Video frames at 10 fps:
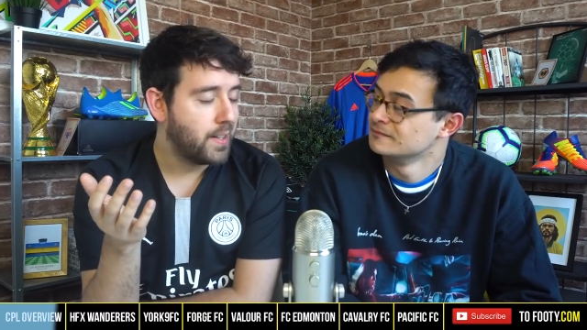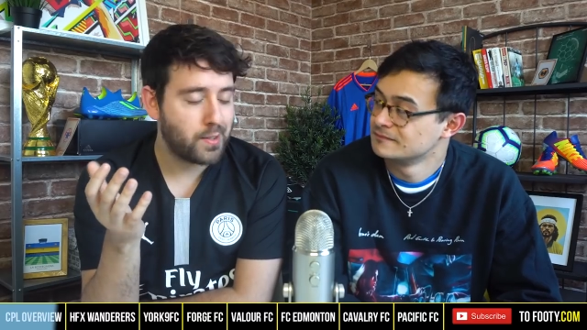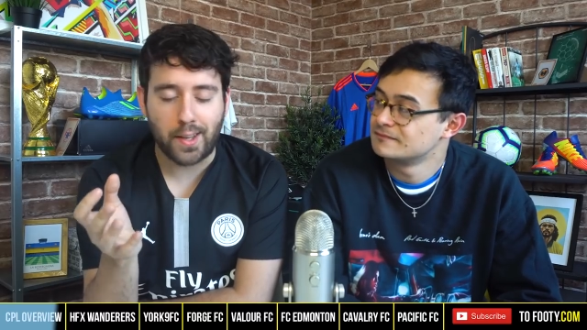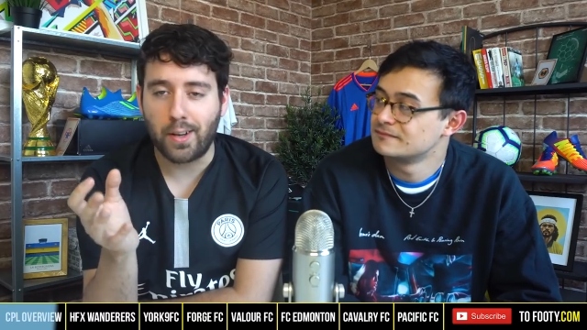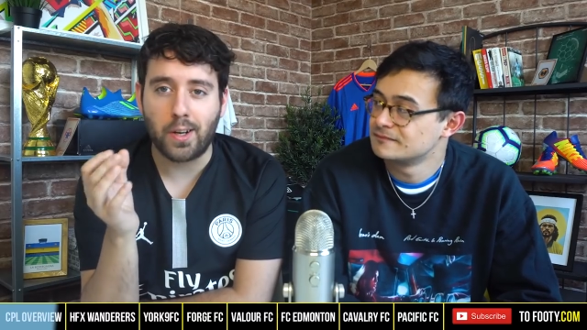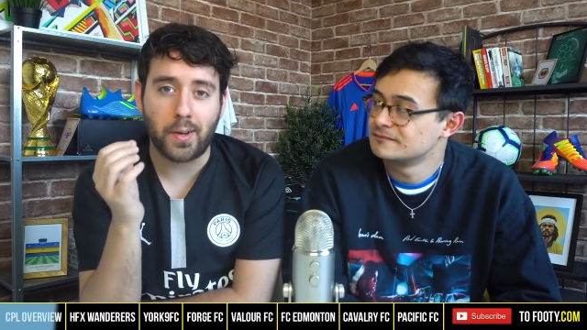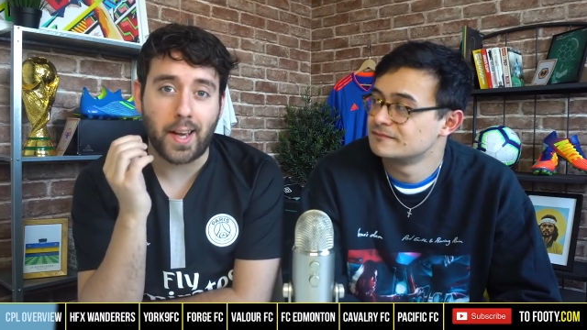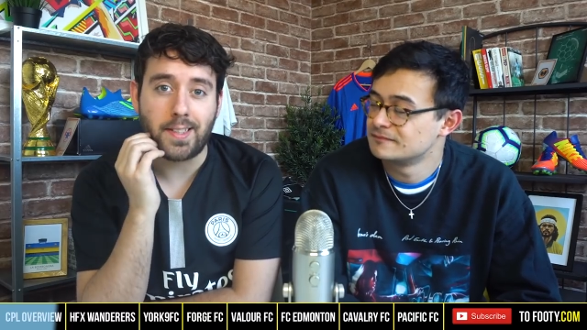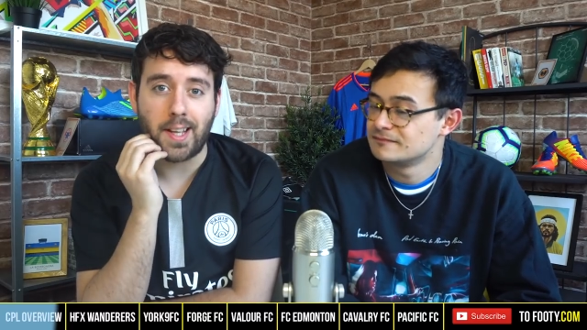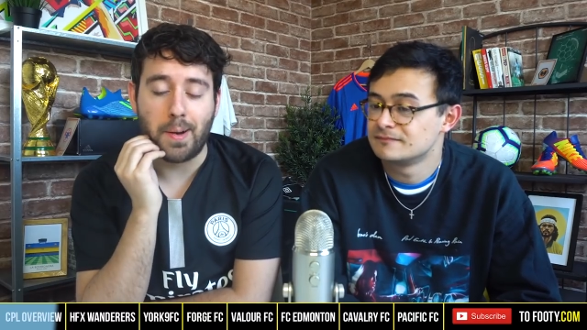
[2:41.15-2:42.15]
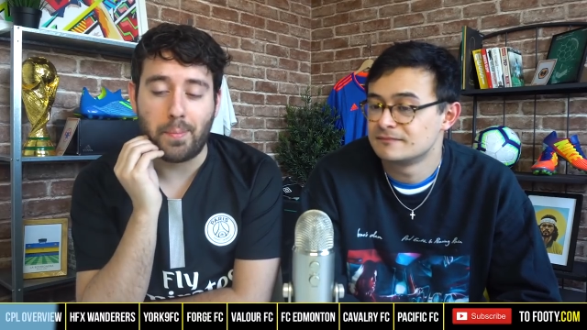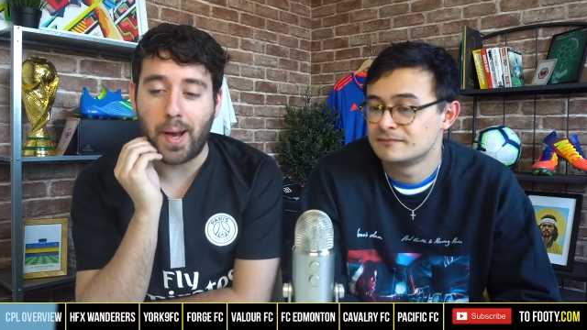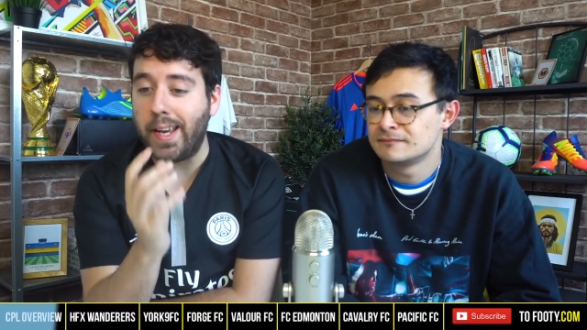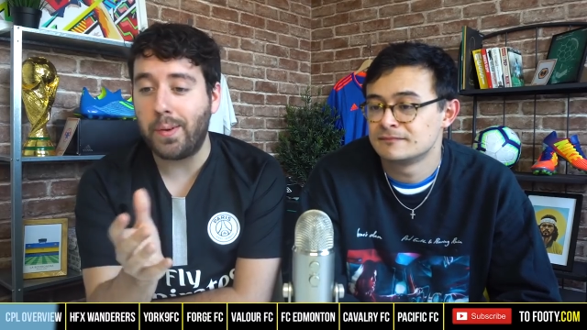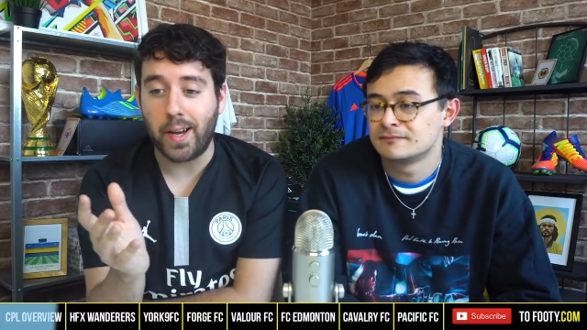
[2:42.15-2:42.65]
Speaker 1: So they've got to go against that.
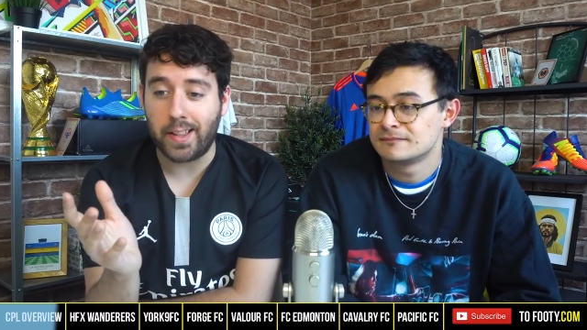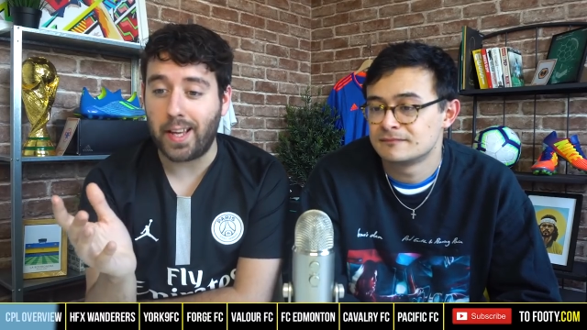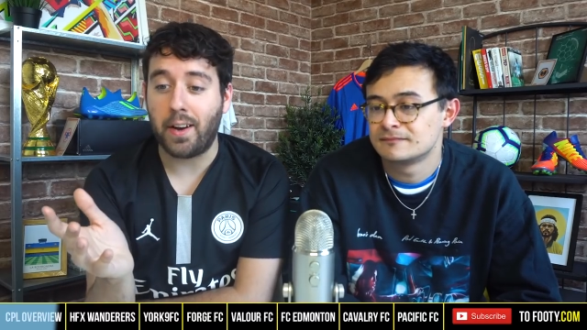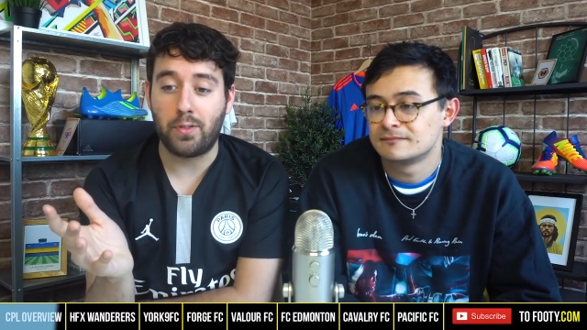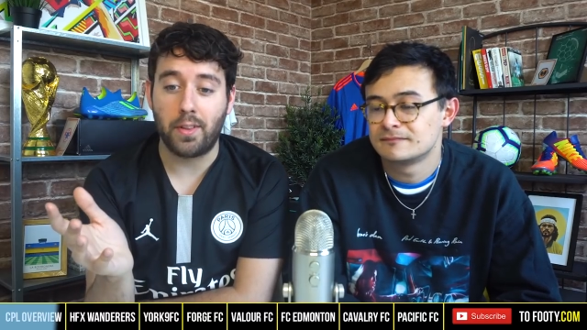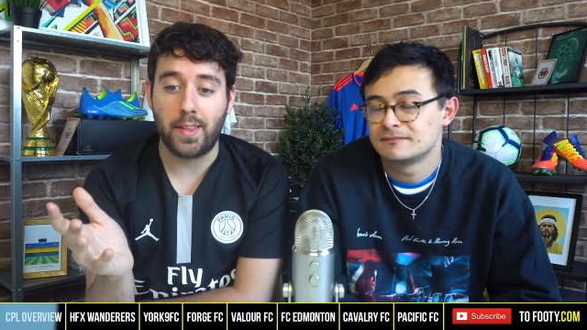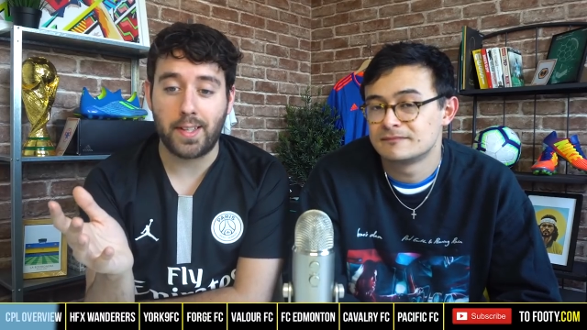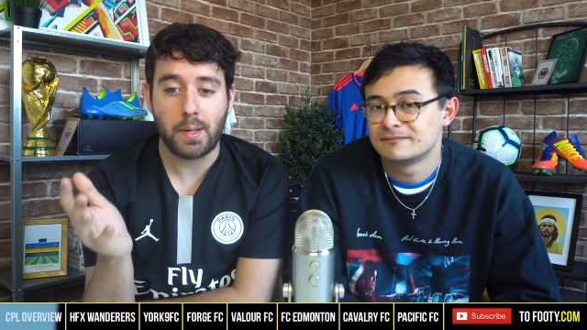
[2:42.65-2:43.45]
But anyway, they have done this.